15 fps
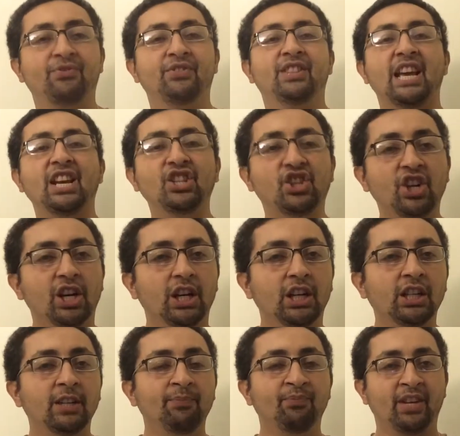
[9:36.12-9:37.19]

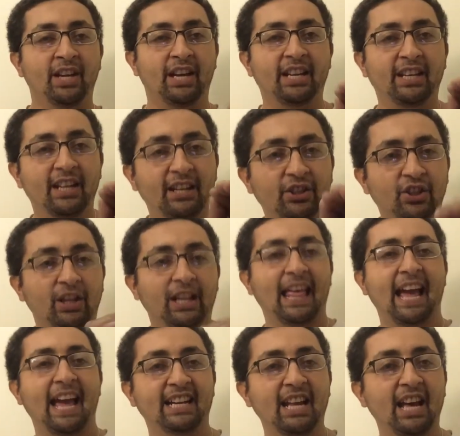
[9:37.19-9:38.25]
nation and the
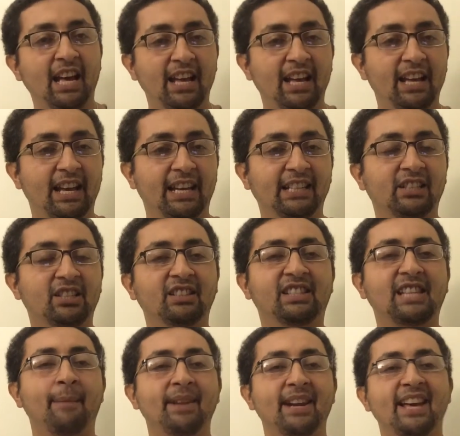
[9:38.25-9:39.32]
land and
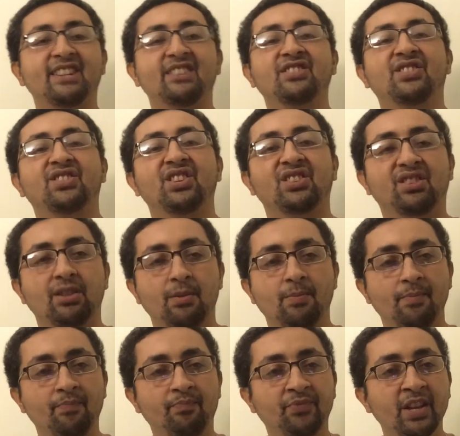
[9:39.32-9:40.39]
contaminating the
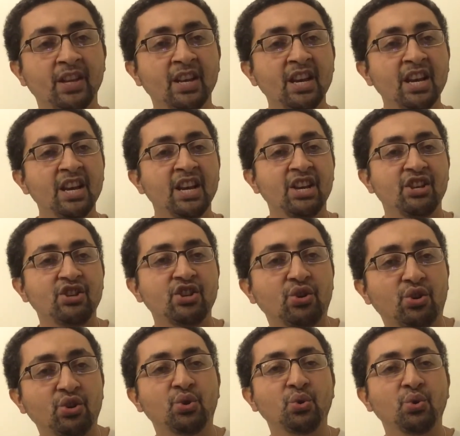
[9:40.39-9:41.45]
system.
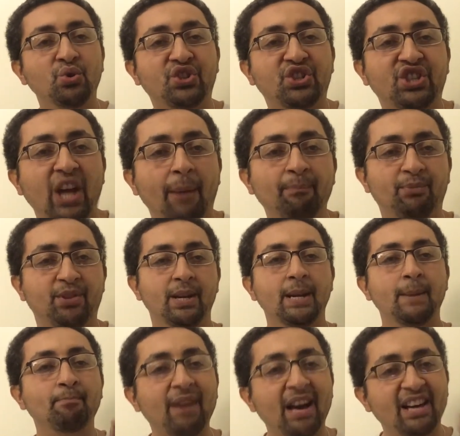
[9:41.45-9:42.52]
You could do
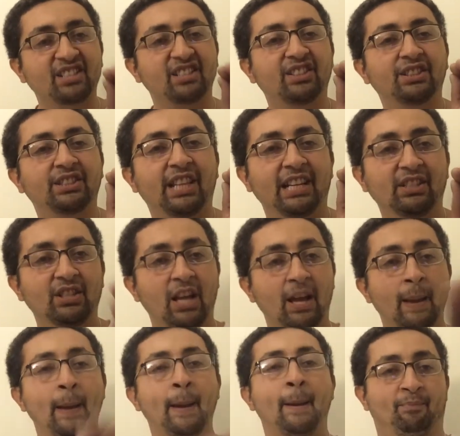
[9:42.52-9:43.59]
something better
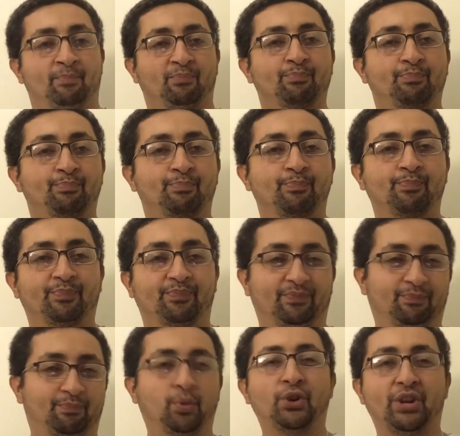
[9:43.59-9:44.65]
than
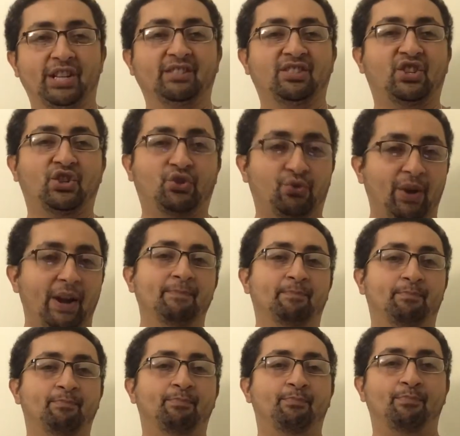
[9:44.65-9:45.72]
putting straight
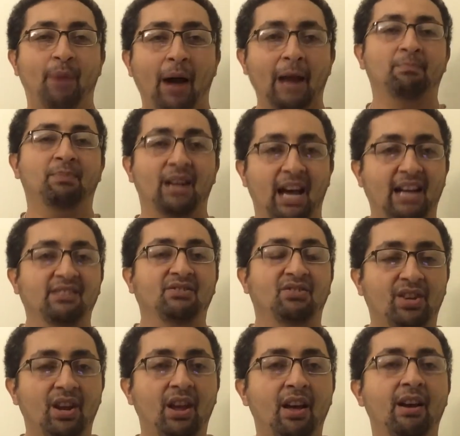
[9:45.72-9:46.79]

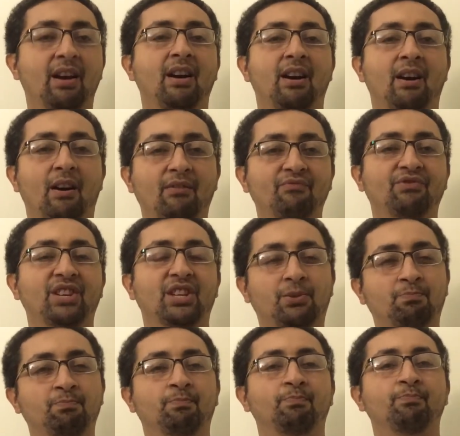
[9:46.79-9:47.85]
pipelines on
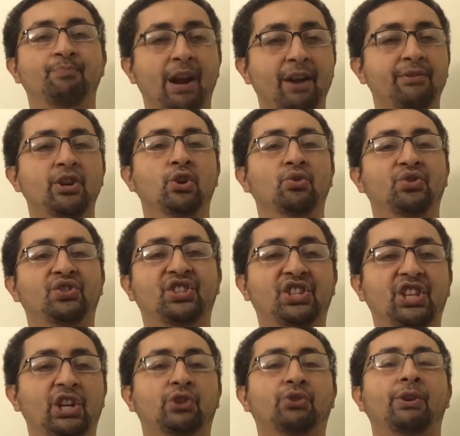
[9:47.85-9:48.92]
this burial
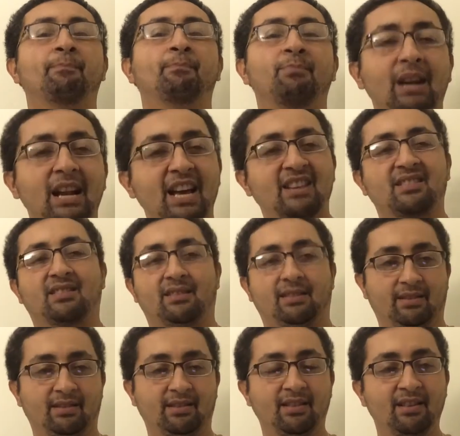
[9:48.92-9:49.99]
secret place